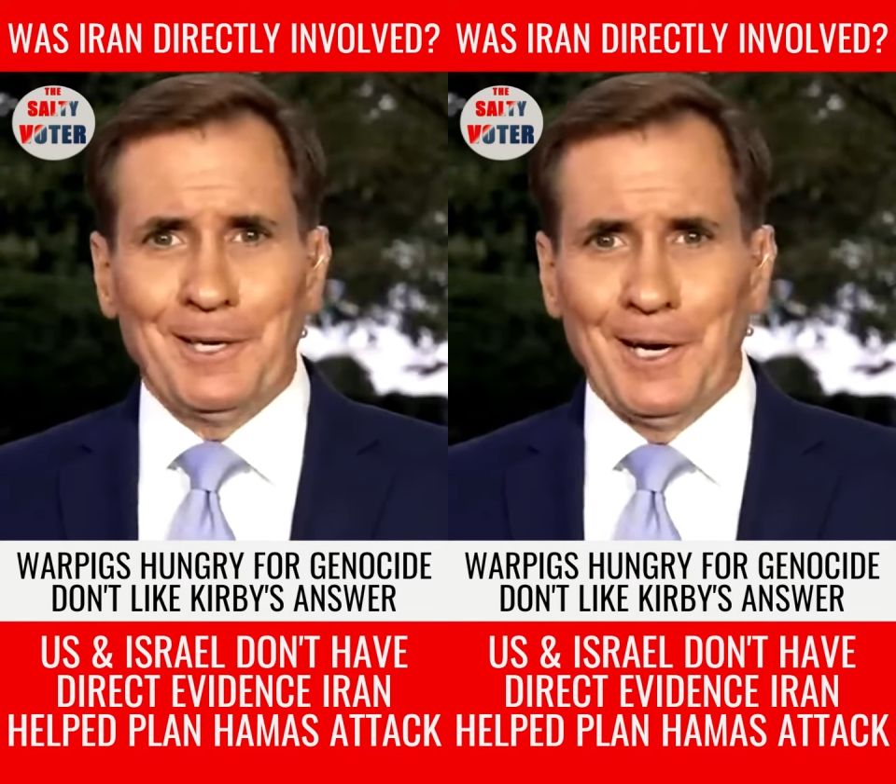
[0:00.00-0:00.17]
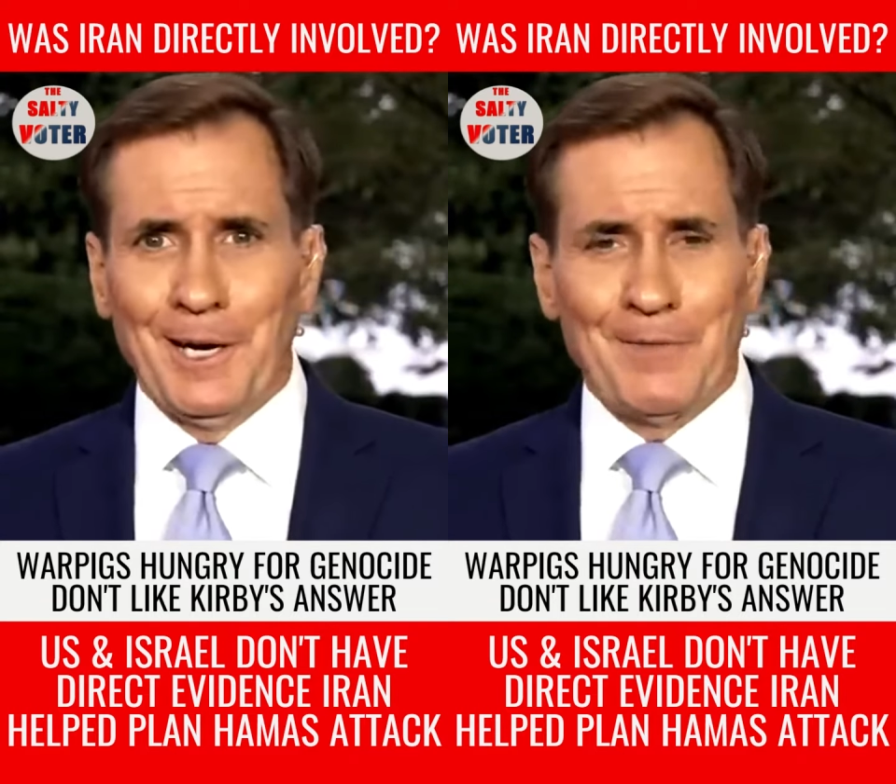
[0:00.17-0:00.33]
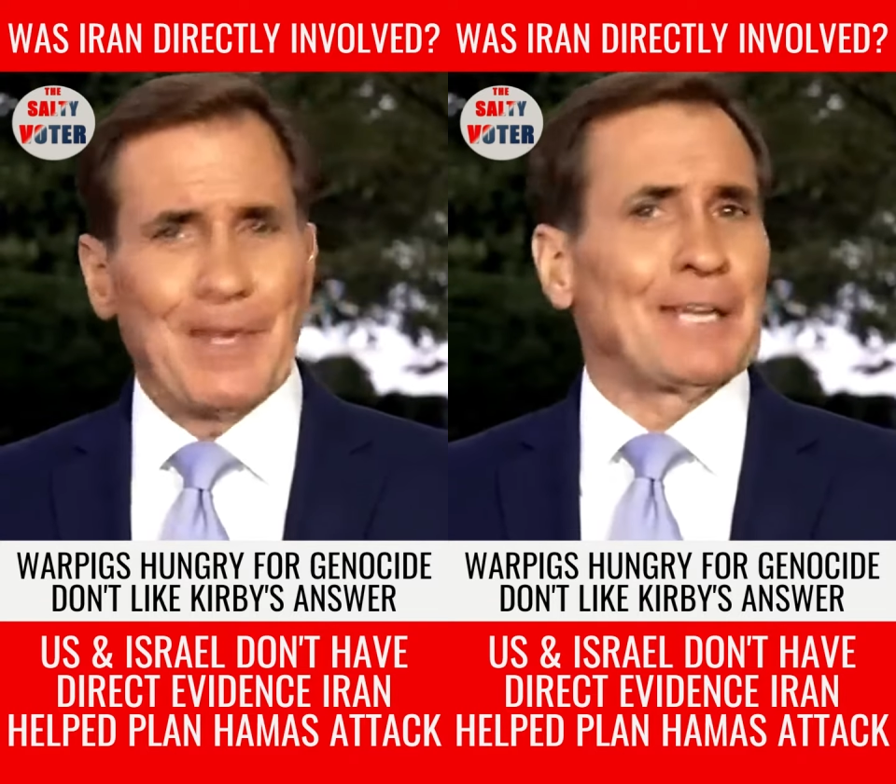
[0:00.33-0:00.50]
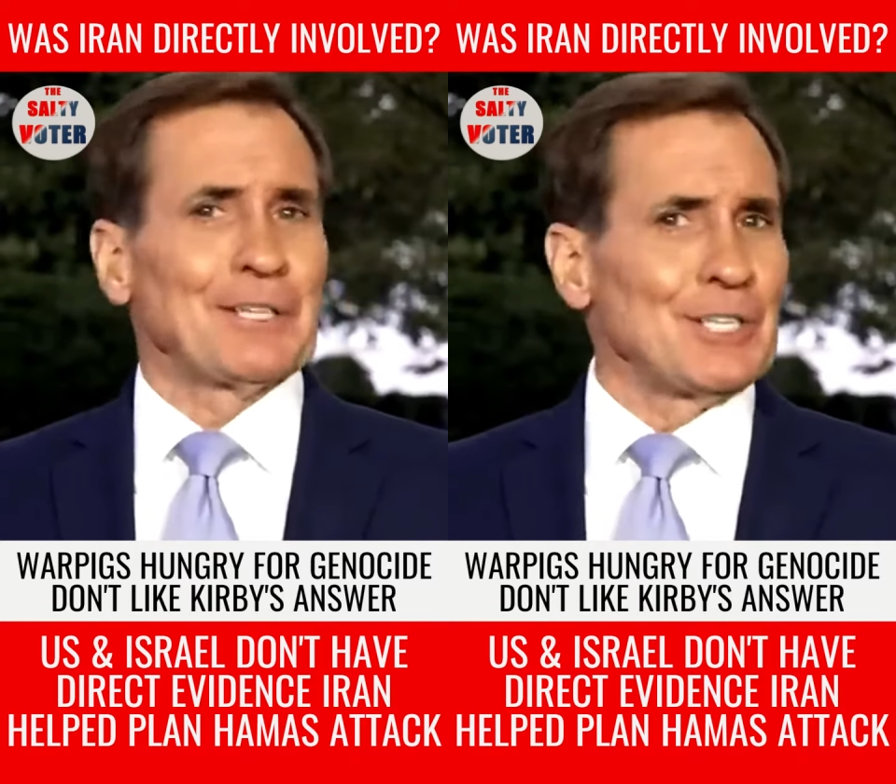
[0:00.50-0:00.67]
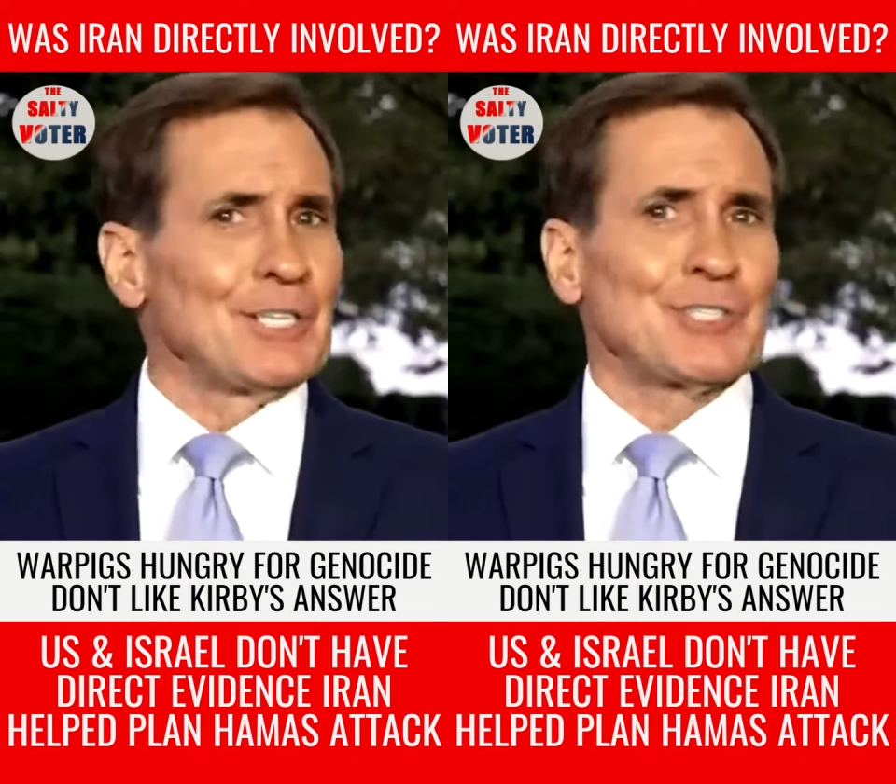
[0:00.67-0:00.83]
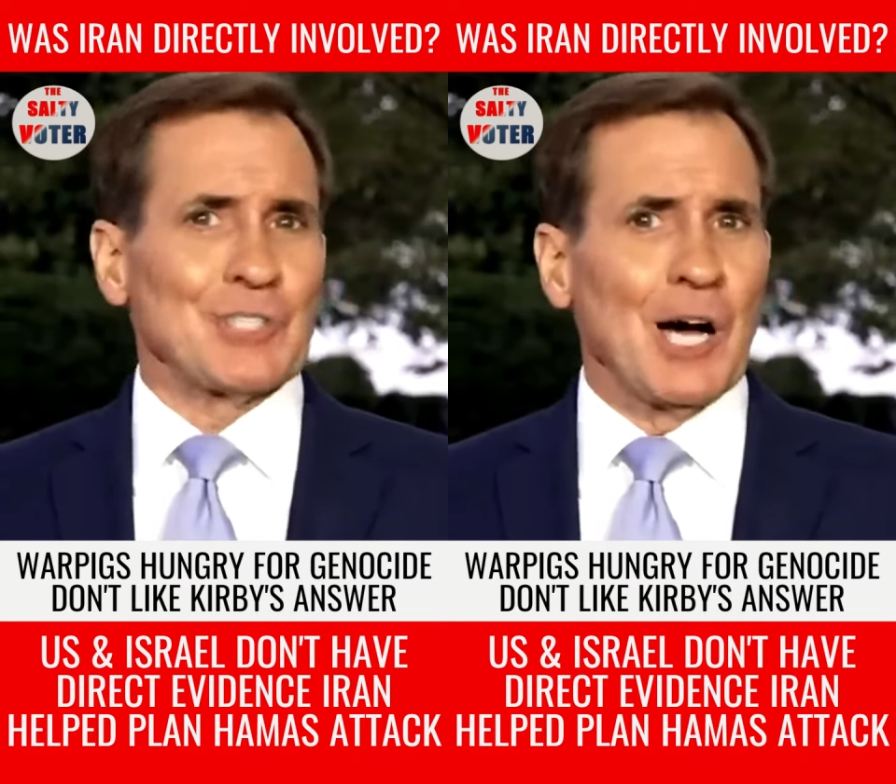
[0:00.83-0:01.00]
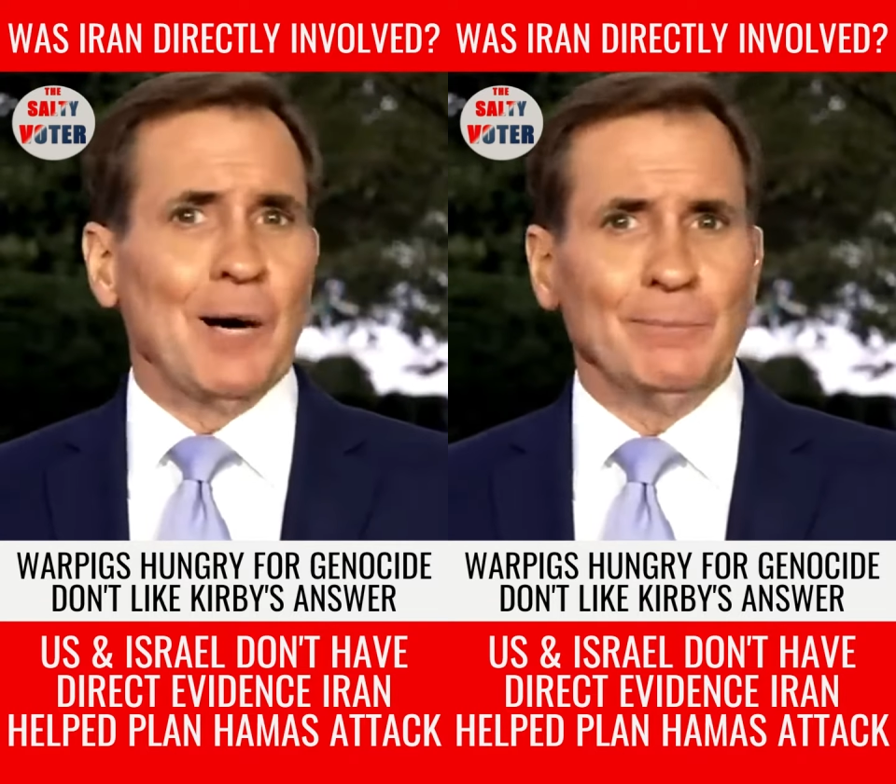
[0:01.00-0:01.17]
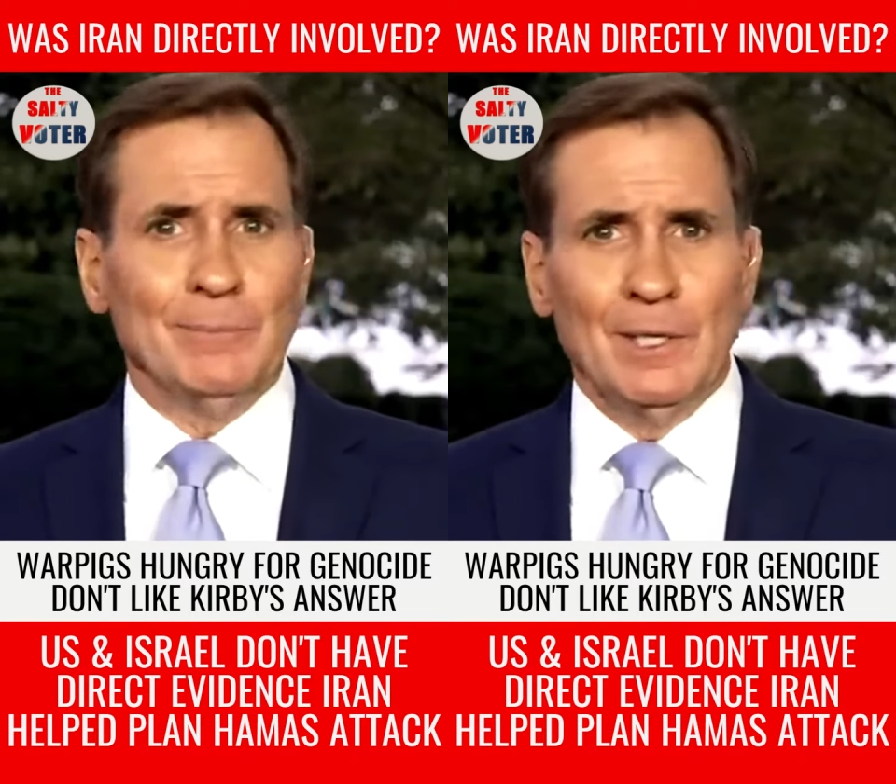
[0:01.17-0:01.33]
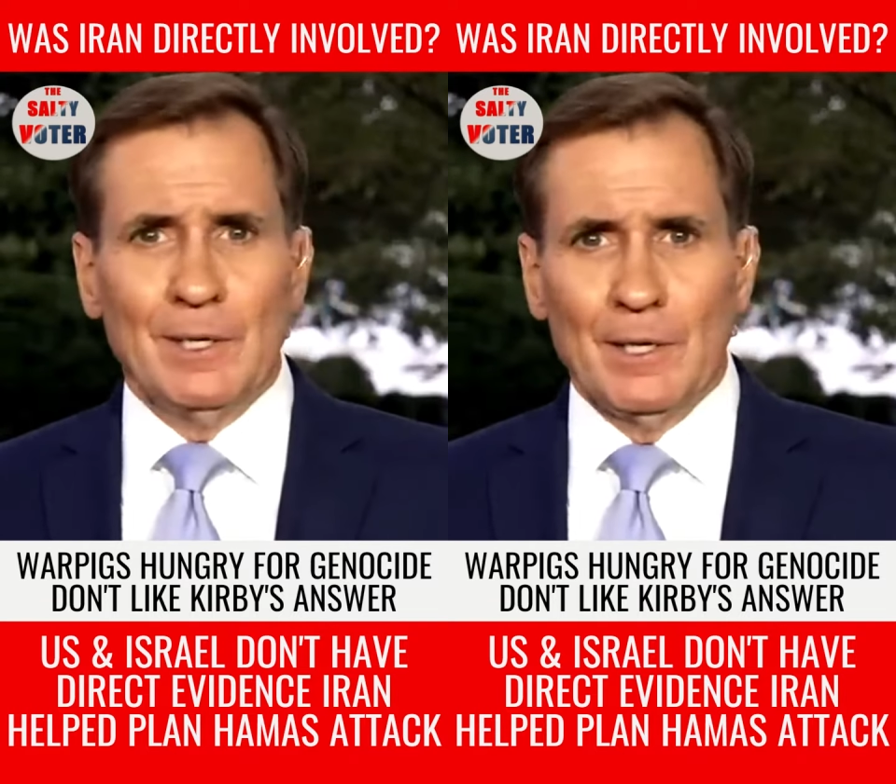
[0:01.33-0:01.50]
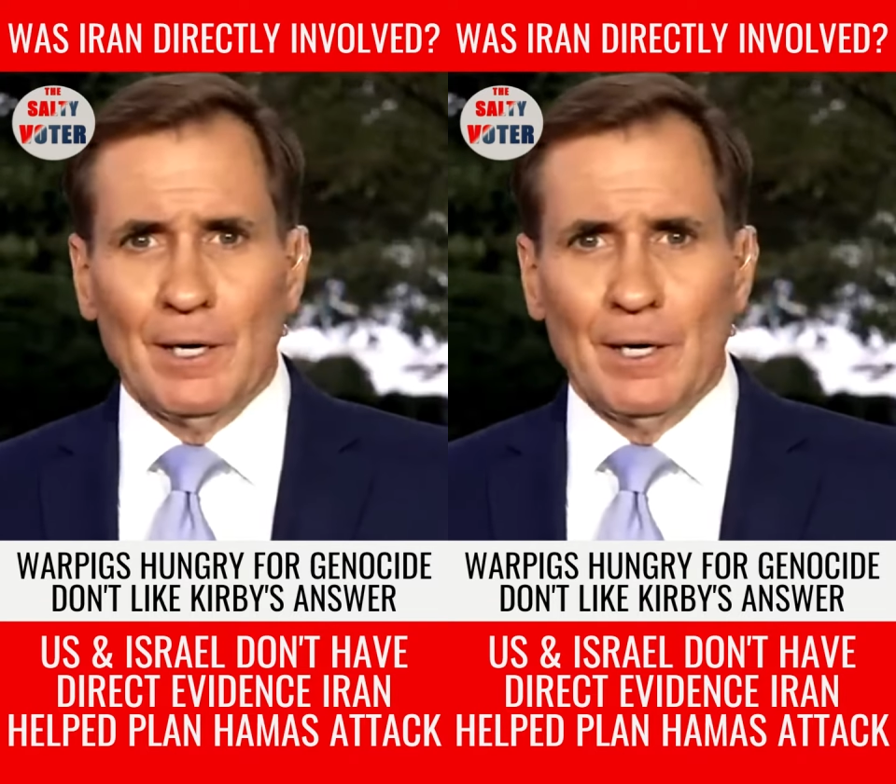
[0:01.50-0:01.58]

that at least some